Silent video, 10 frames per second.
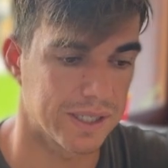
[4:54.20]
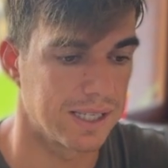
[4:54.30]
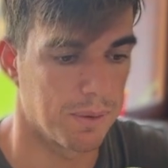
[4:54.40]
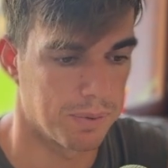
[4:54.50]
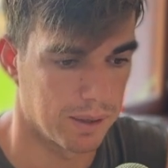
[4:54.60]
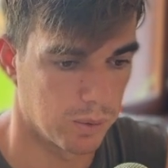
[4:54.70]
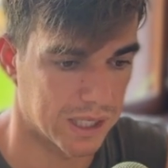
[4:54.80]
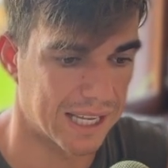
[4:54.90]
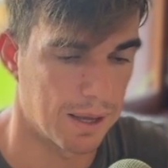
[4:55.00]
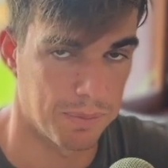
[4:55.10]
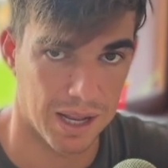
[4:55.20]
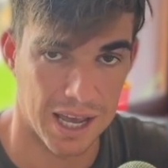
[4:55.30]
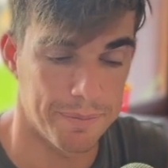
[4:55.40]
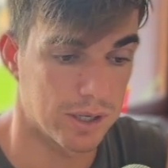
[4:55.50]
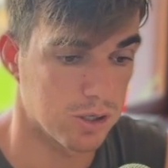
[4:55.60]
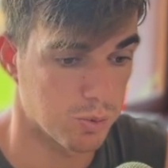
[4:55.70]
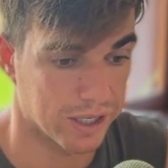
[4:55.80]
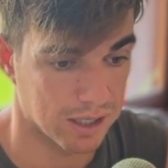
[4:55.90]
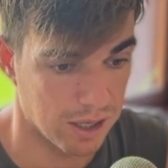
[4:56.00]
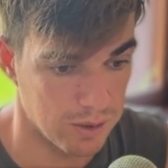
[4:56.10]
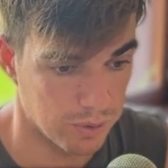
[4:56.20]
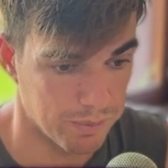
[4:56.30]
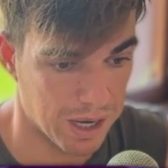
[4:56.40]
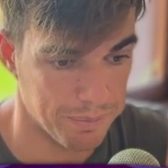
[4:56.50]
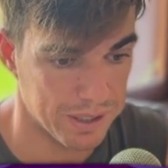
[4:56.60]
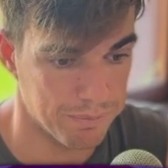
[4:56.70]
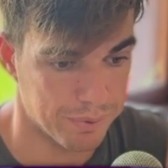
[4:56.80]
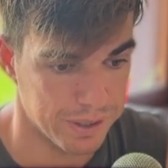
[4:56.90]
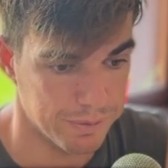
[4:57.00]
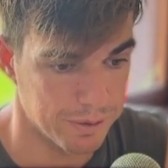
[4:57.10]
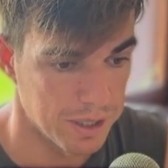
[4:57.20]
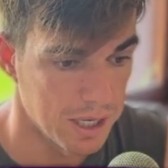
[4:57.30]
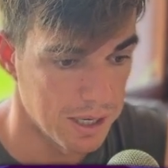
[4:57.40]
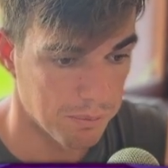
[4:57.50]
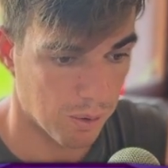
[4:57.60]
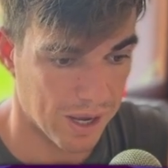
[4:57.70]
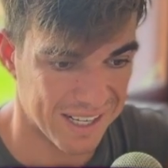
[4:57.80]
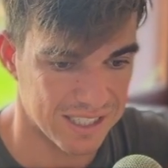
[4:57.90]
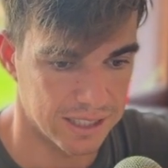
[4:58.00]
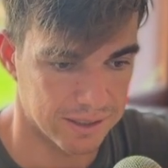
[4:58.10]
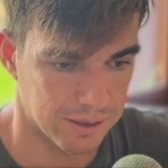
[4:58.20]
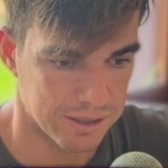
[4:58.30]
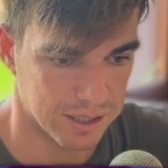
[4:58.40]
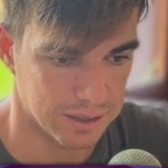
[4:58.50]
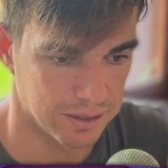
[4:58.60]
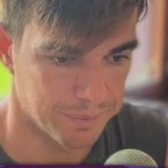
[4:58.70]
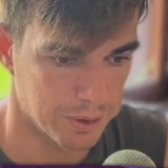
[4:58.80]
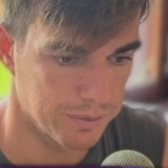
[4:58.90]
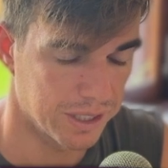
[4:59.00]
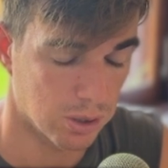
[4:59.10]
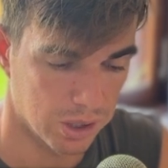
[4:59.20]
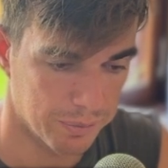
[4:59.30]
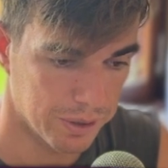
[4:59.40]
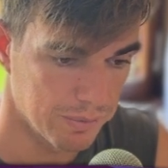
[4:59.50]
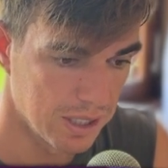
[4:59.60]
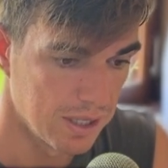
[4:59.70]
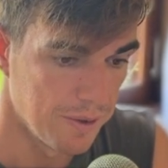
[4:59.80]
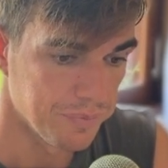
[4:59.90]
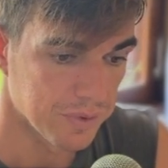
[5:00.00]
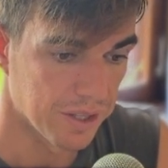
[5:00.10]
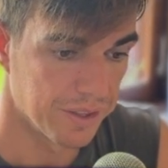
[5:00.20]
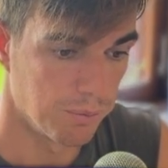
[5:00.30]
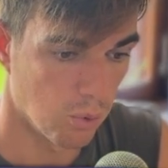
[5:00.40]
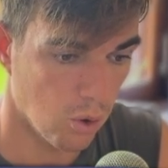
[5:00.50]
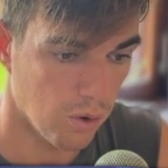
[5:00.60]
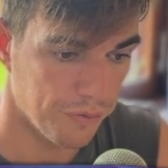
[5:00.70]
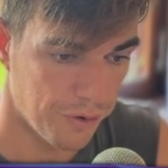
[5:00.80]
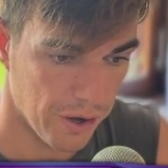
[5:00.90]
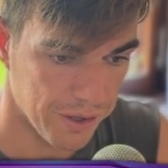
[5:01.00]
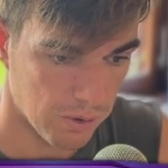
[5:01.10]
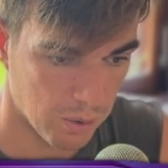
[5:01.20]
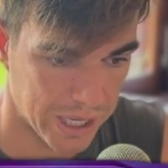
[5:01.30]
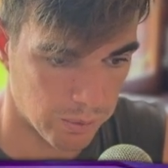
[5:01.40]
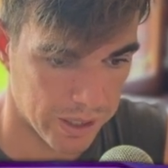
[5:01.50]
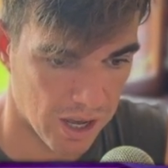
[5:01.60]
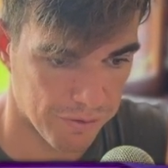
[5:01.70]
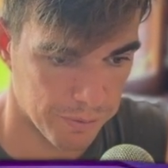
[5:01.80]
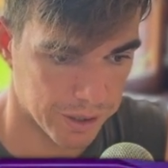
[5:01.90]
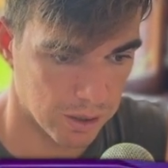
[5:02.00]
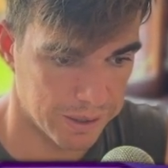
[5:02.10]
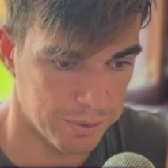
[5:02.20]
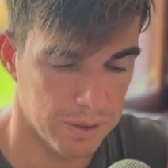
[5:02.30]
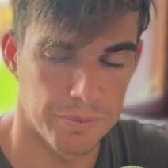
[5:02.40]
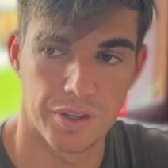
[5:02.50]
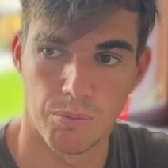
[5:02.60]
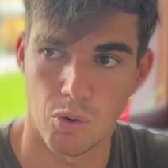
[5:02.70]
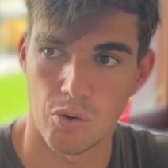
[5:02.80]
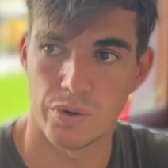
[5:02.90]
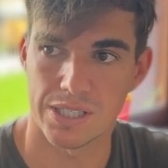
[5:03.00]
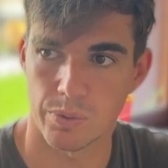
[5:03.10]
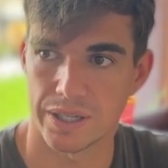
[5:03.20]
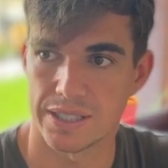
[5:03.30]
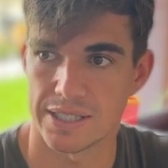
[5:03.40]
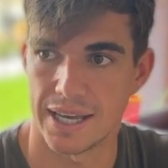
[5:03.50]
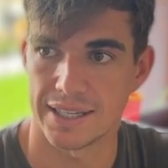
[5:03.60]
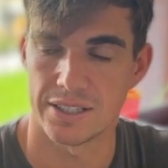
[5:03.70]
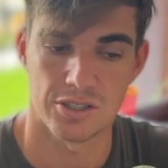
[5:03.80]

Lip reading: can apply, because we might be in premium, but we're actually close to equilibrium. The more further away we are from equilibrium, the more risk we can take in